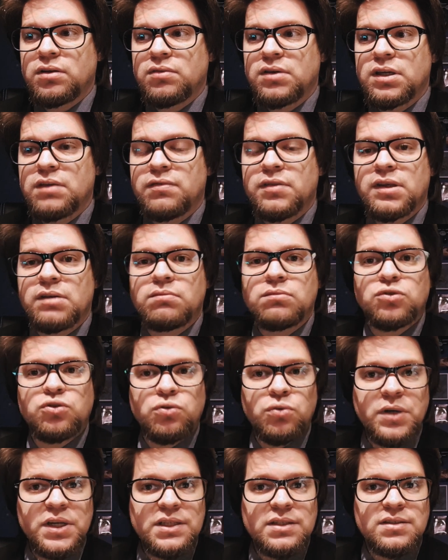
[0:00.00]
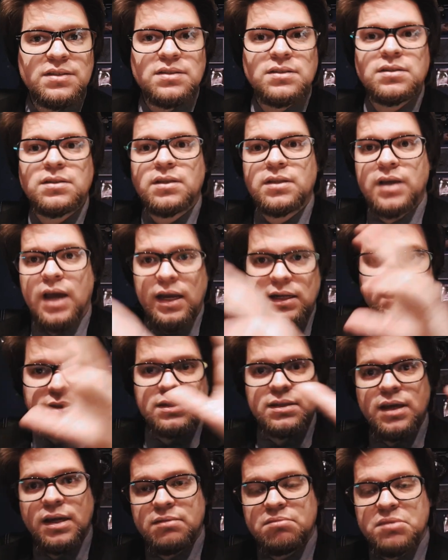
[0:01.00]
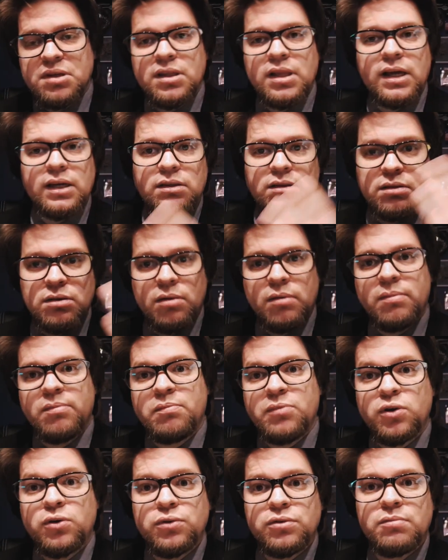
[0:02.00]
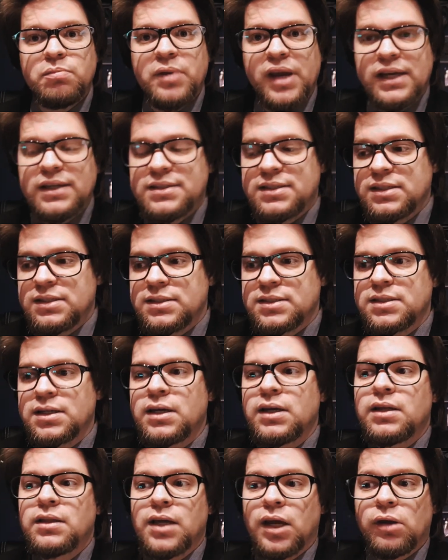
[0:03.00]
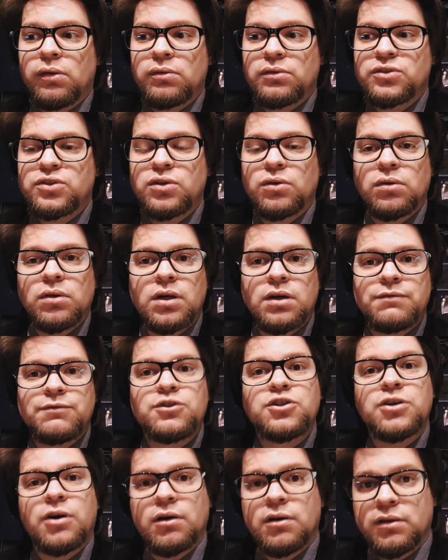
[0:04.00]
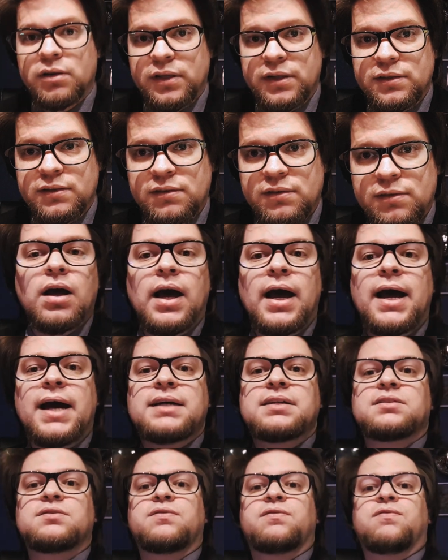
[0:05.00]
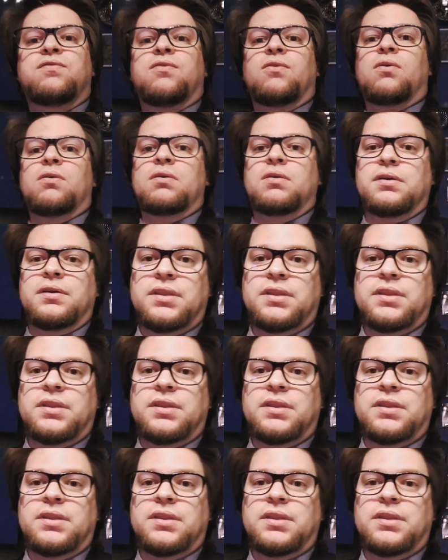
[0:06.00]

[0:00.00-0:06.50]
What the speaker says: to give them treats, that can be like a good basis. They also love chocolate. As for